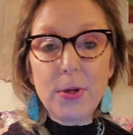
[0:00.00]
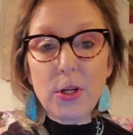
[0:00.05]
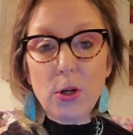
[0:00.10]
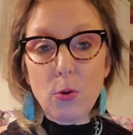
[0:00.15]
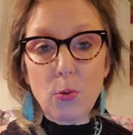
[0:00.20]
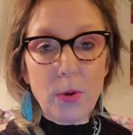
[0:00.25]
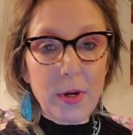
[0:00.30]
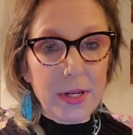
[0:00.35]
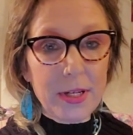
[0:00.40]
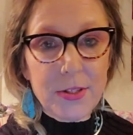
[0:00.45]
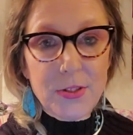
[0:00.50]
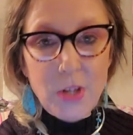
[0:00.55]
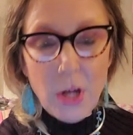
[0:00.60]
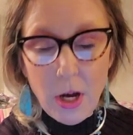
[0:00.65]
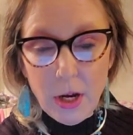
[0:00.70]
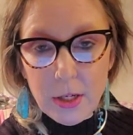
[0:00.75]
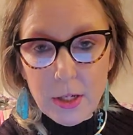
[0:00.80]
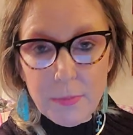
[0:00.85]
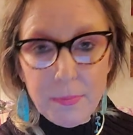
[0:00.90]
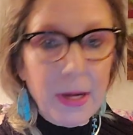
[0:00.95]
we don't want to
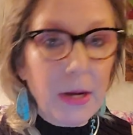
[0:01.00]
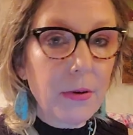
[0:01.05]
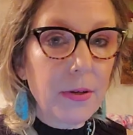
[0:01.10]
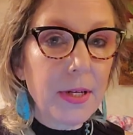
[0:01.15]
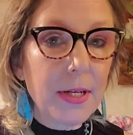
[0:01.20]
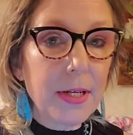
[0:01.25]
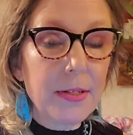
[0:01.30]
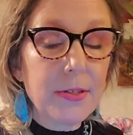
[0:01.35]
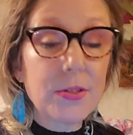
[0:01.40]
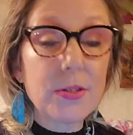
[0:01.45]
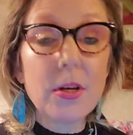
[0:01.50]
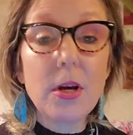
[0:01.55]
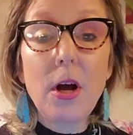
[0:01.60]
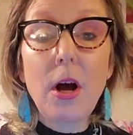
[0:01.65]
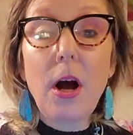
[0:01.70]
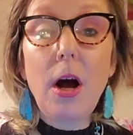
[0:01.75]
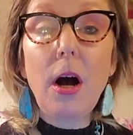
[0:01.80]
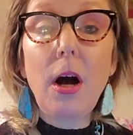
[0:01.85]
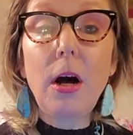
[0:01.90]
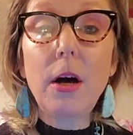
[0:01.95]
talk about it,
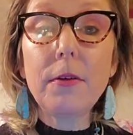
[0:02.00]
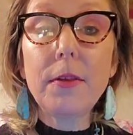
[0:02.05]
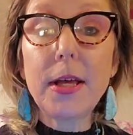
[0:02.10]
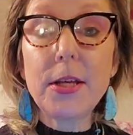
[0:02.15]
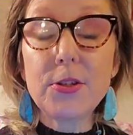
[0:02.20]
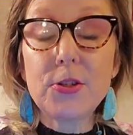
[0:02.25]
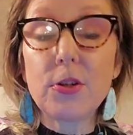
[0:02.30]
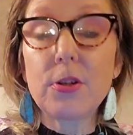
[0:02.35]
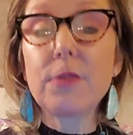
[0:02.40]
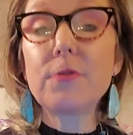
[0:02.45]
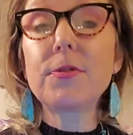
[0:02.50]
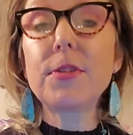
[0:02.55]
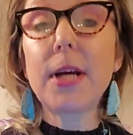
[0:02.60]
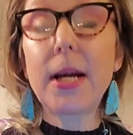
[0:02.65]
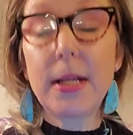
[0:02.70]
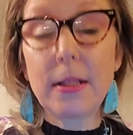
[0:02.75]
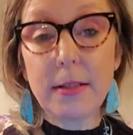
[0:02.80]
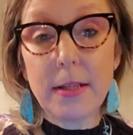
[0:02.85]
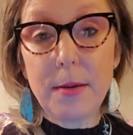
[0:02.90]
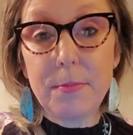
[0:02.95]
all that sort of
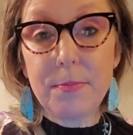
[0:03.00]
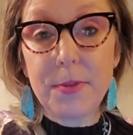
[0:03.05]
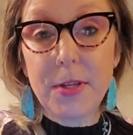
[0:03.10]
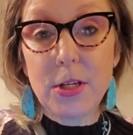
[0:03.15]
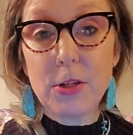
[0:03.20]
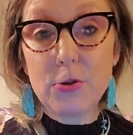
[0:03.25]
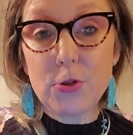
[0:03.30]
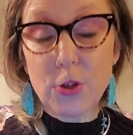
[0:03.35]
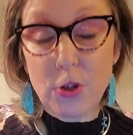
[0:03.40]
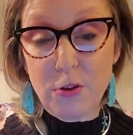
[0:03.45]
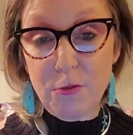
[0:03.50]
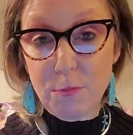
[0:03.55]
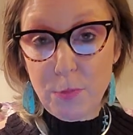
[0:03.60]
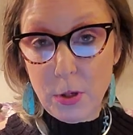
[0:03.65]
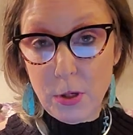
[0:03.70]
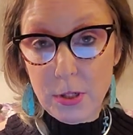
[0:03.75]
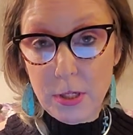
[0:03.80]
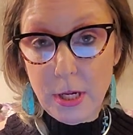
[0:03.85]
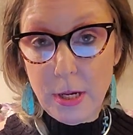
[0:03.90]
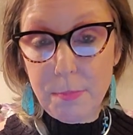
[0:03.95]
tight lip that you sort of
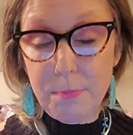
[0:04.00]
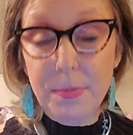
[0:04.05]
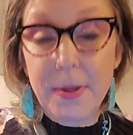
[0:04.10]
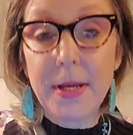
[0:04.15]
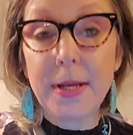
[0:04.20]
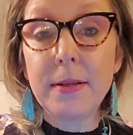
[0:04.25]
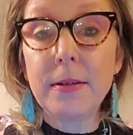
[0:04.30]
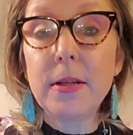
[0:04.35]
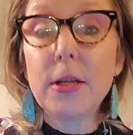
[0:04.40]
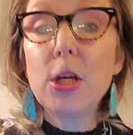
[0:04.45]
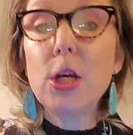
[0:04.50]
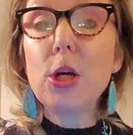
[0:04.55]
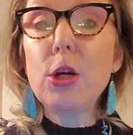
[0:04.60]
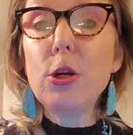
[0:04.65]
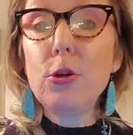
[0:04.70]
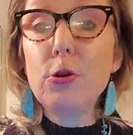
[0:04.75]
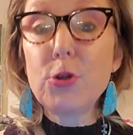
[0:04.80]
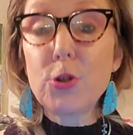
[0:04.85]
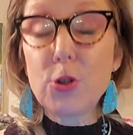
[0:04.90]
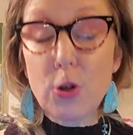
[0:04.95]
put up and
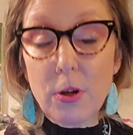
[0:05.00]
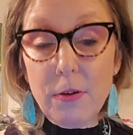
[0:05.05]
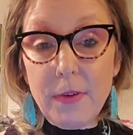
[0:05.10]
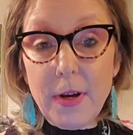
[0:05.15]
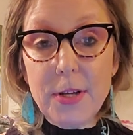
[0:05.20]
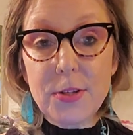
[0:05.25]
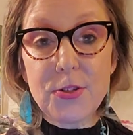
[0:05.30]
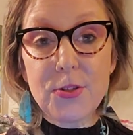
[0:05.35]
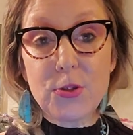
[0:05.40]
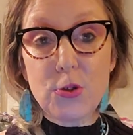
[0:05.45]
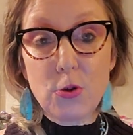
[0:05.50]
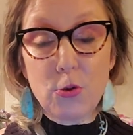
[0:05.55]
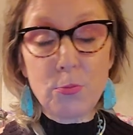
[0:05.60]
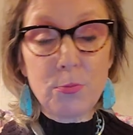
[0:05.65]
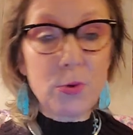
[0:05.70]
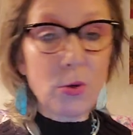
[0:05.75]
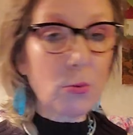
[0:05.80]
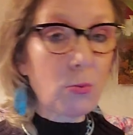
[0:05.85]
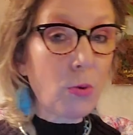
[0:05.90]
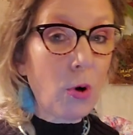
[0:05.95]
you sort of
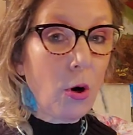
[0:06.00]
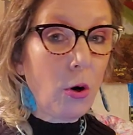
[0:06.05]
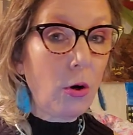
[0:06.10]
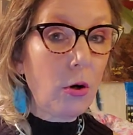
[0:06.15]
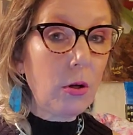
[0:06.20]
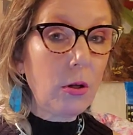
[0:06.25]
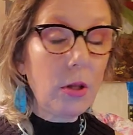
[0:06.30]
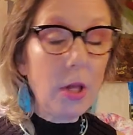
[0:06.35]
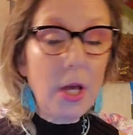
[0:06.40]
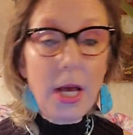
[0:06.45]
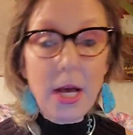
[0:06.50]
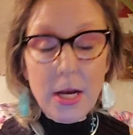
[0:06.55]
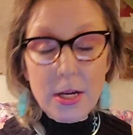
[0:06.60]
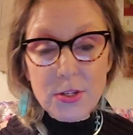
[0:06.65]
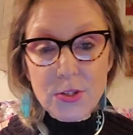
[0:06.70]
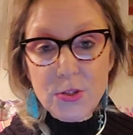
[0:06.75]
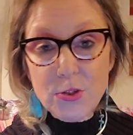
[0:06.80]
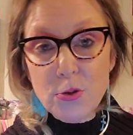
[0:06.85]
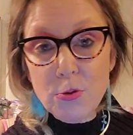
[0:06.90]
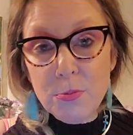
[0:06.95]
assume the role,
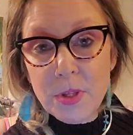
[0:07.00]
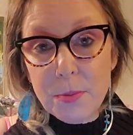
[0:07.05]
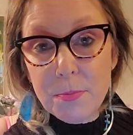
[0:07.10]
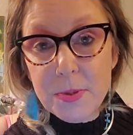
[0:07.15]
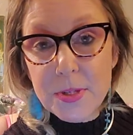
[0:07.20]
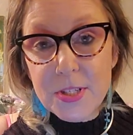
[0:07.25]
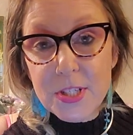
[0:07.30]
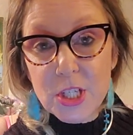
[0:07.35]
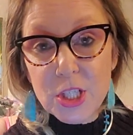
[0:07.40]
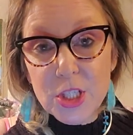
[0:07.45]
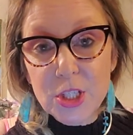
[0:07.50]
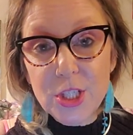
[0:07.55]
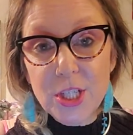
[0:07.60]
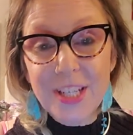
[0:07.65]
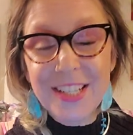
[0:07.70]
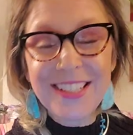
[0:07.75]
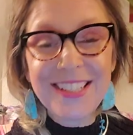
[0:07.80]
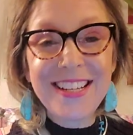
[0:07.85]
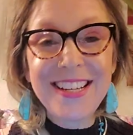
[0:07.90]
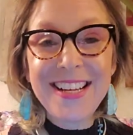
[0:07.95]
assume the
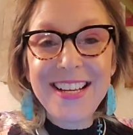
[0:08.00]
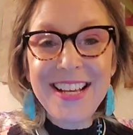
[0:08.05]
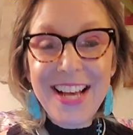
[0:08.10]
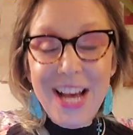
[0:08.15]
position,